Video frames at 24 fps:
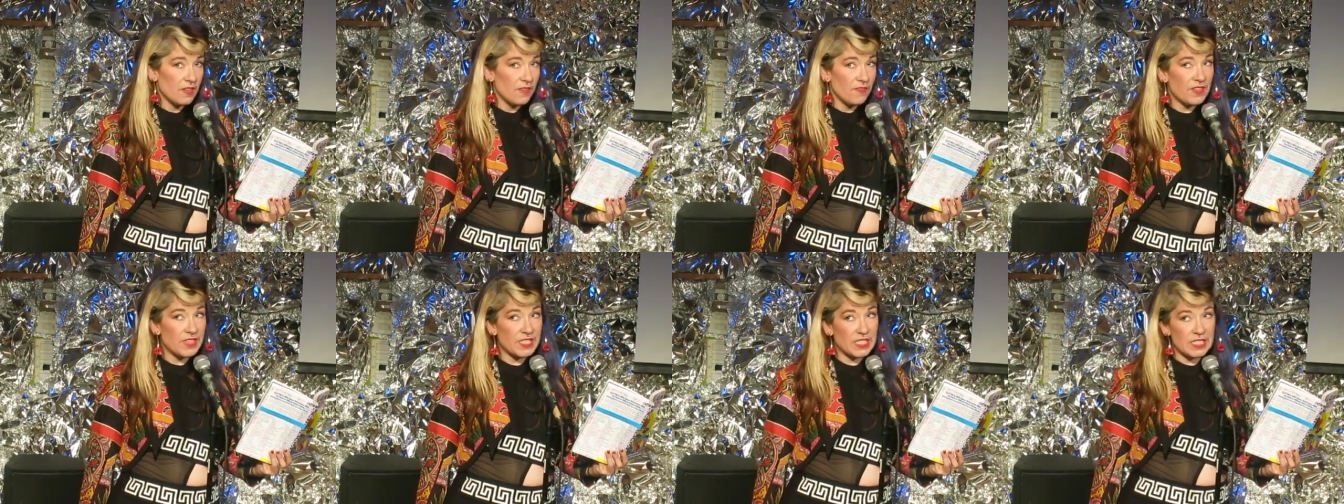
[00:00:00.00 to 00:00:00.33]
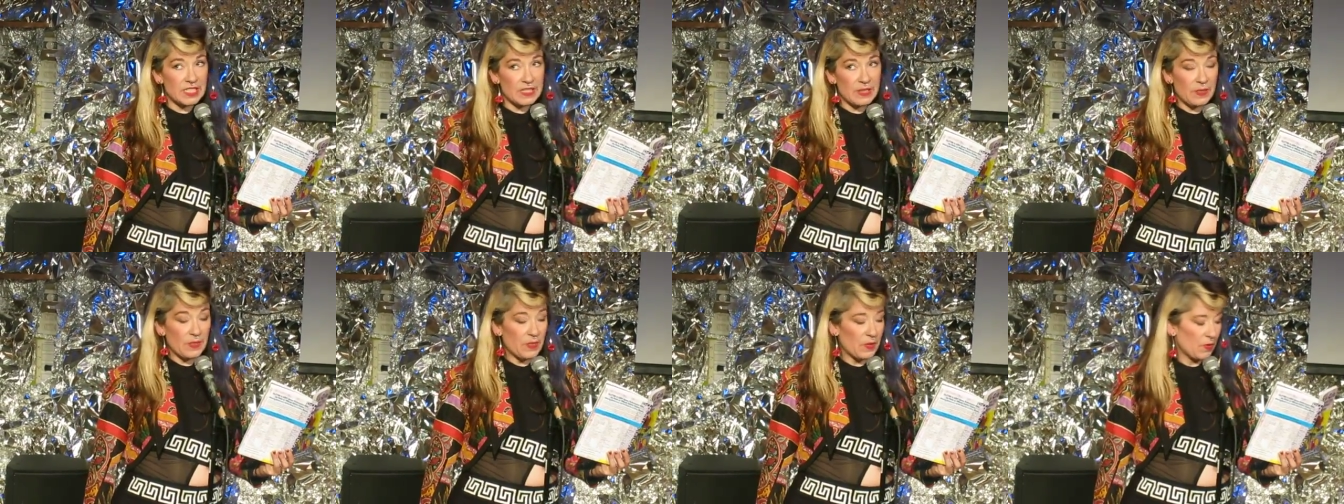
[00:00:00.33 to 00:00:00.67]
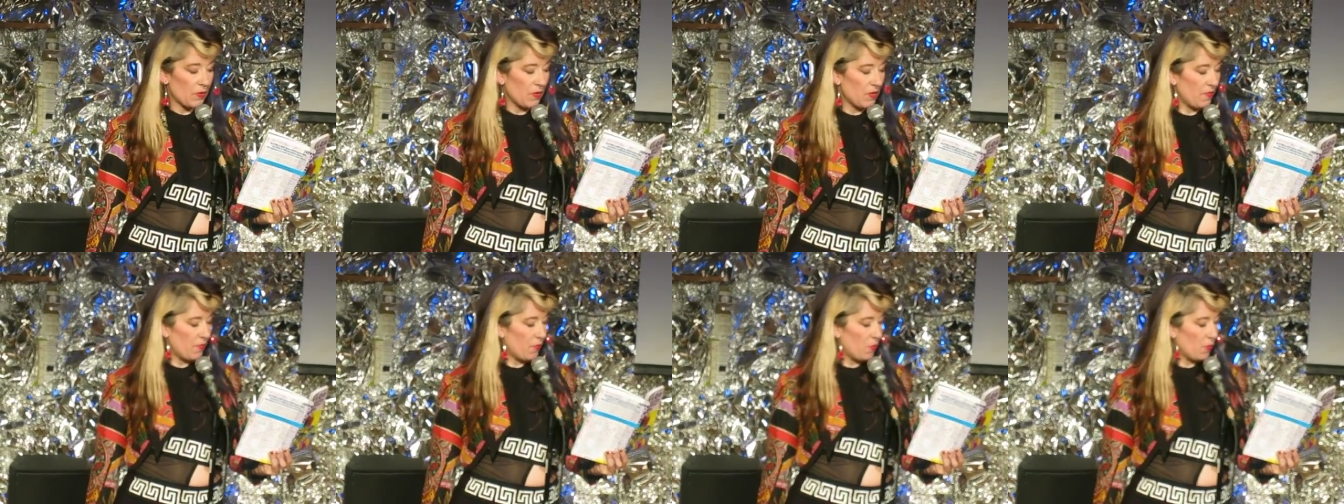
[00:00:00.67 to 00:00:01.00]
visited
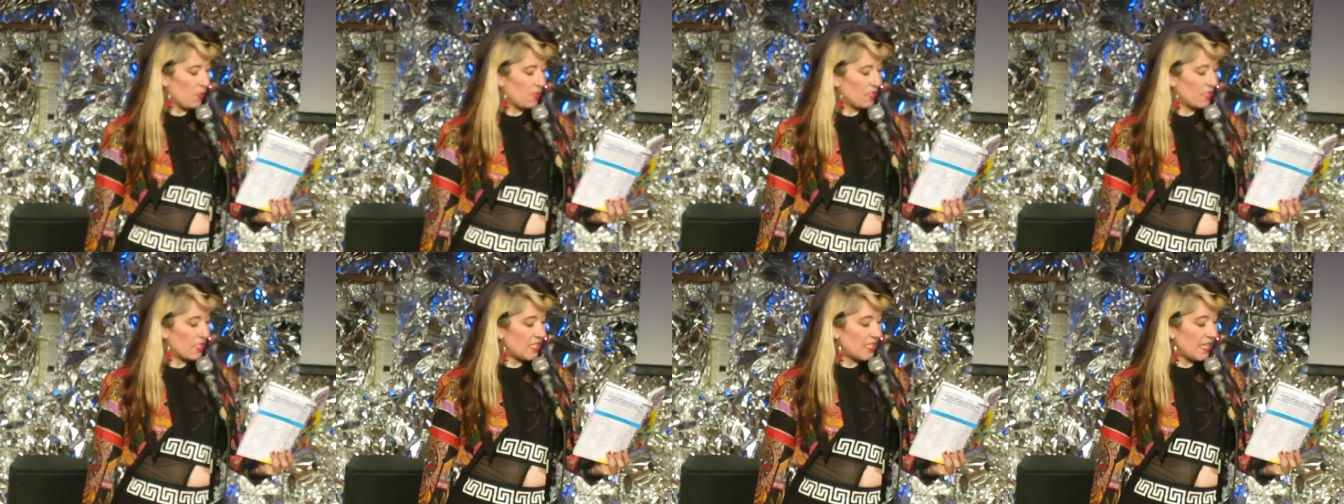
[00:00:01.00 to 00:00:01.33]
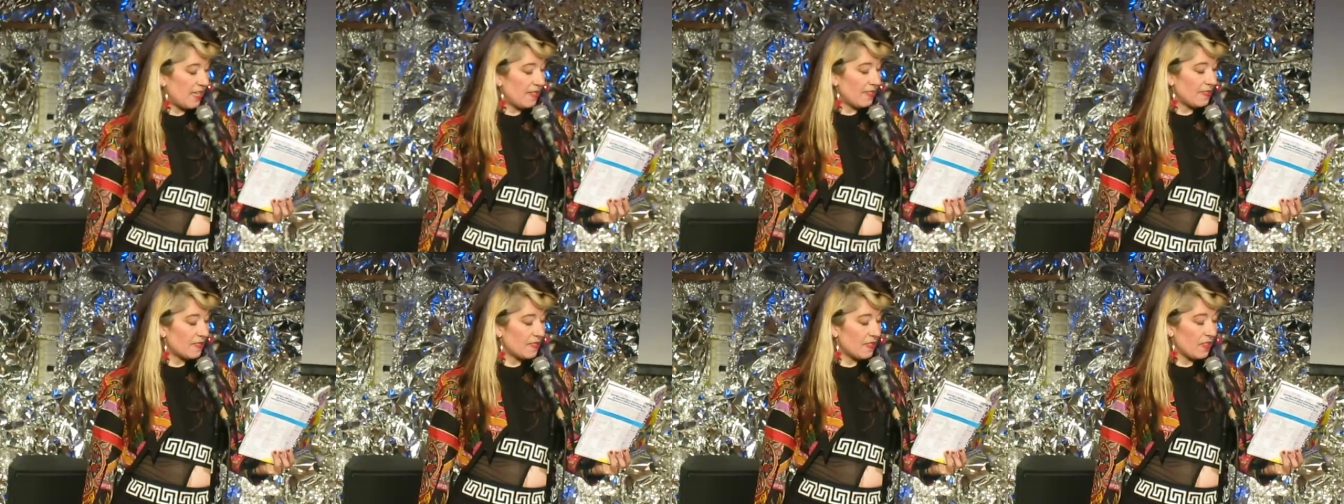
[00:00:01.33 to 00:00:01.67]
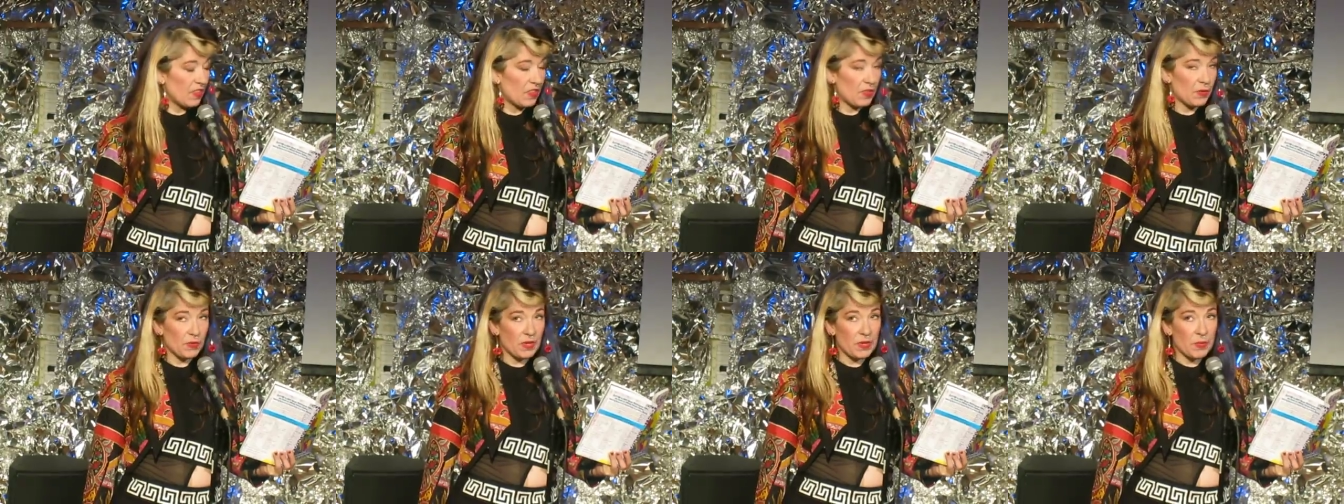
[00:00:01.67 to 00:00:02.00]
34 states
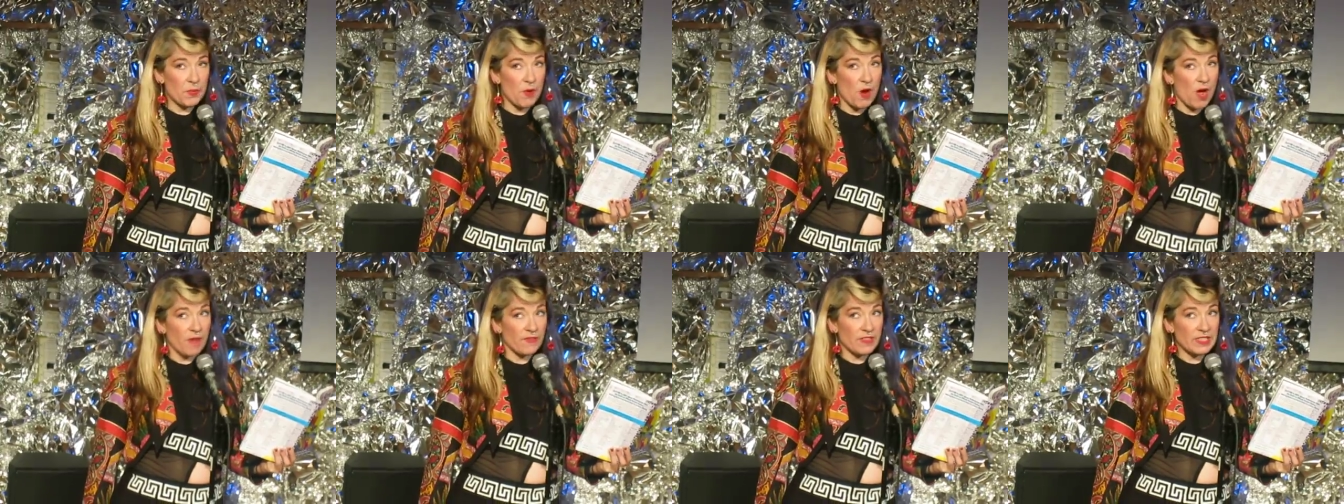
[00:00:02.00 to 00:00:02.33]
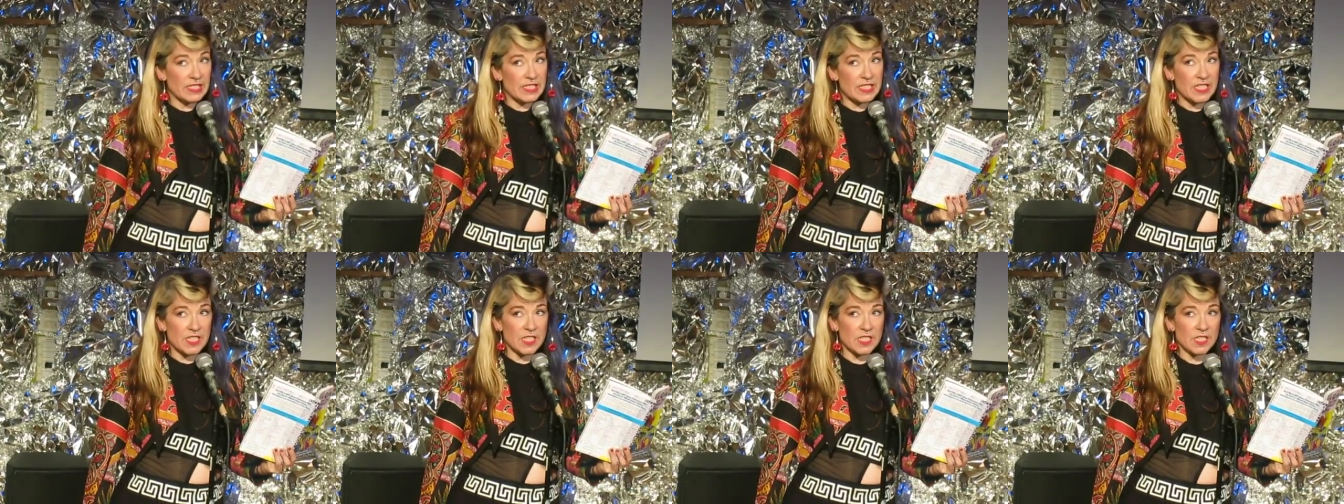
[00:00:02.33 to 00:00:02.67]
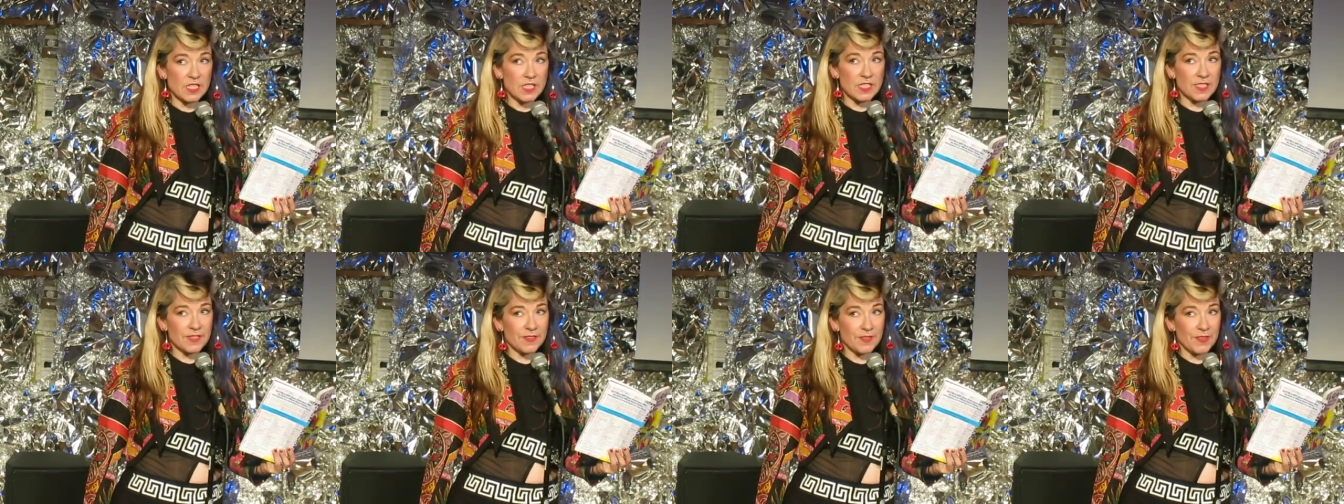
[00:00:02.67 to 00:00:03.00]
and three
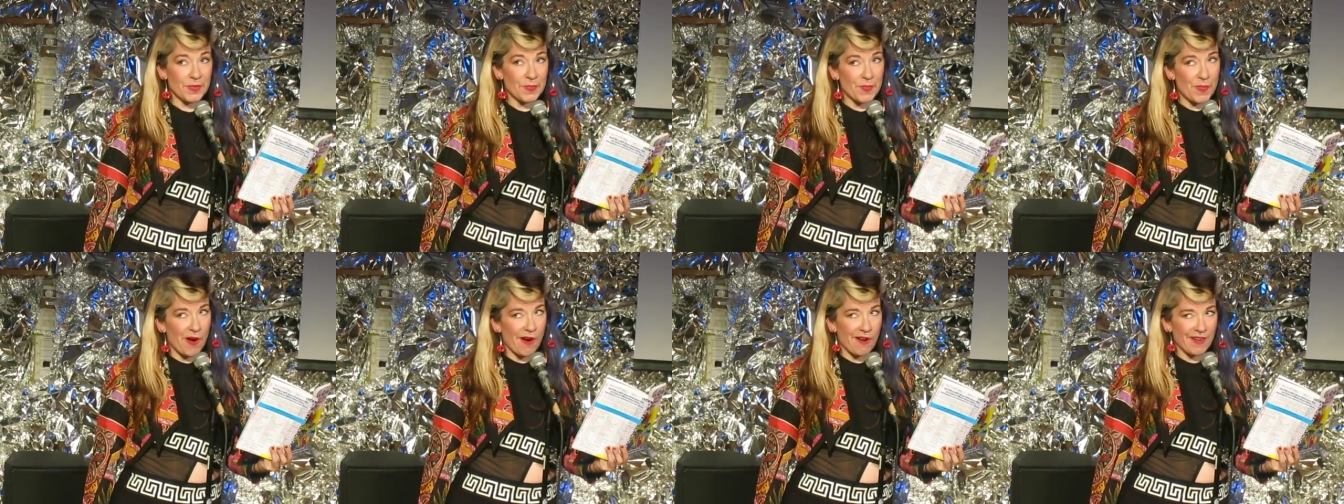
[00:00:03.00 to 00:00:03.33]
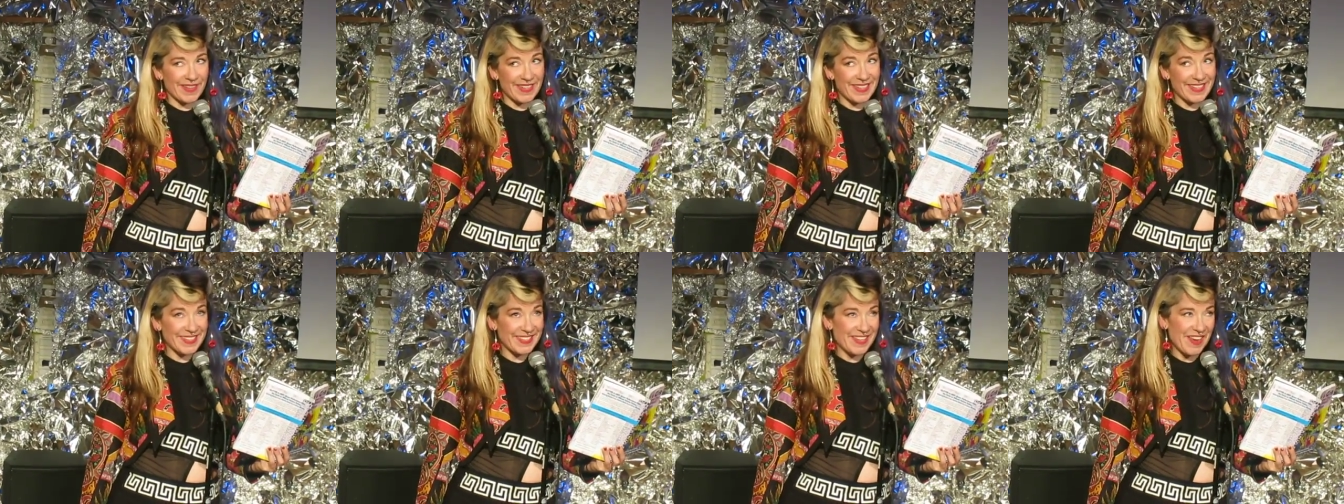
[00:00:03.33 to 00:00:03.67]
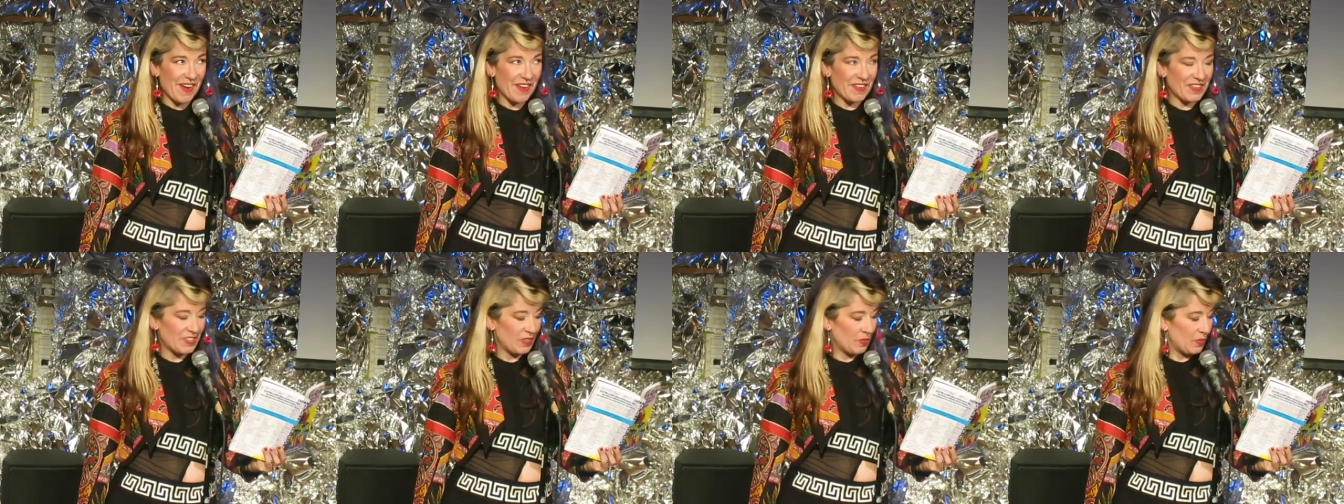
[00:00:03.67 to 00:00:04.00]
provinces, or partied as
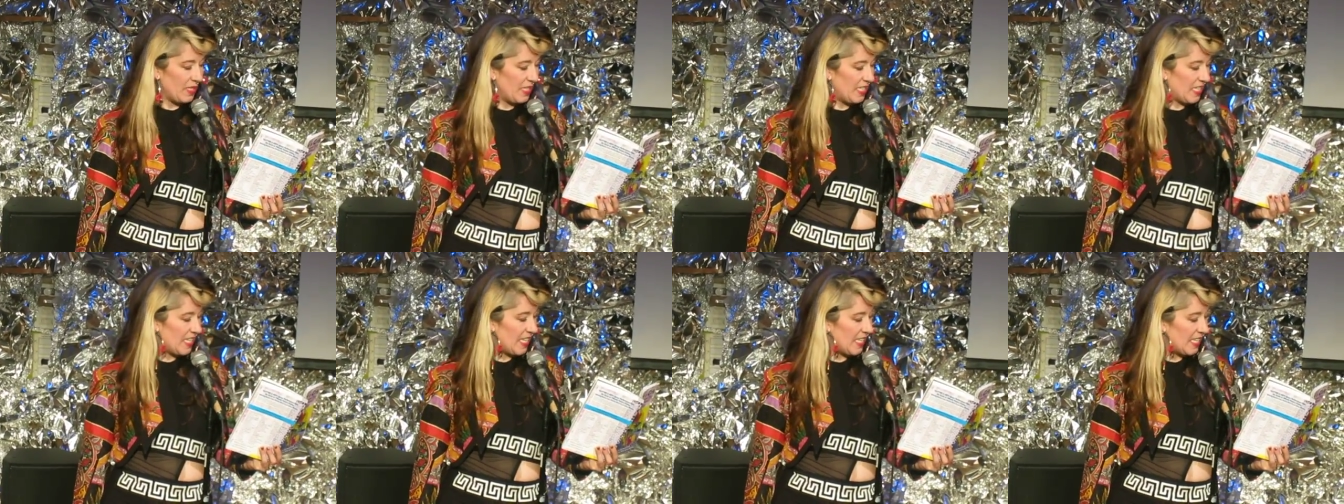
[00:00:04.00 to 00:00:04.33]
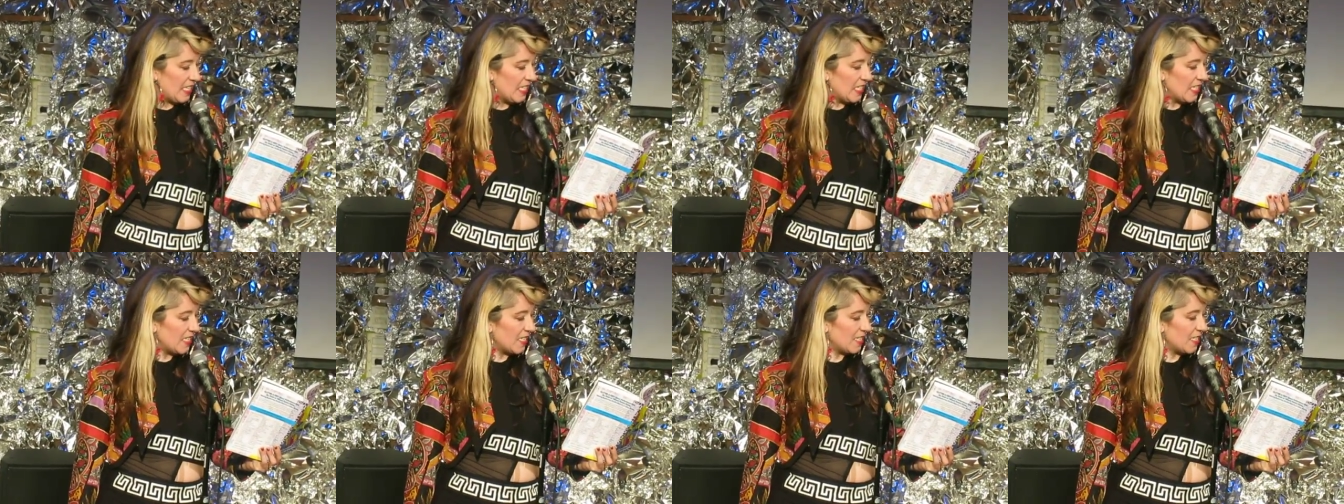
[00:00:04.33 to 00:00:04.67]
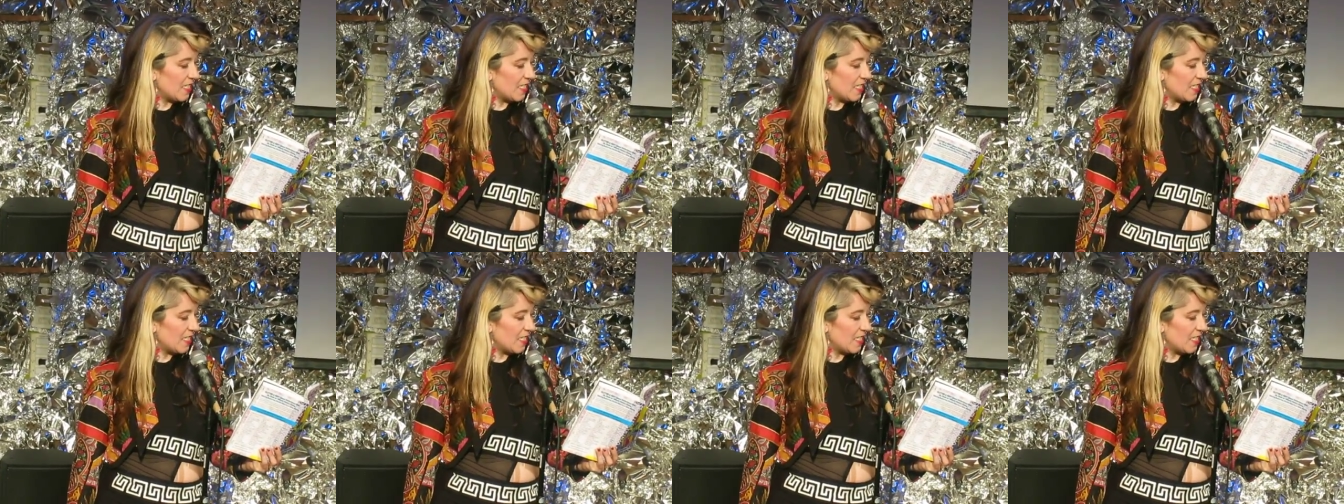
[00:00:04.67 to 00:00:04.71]
hard as we did.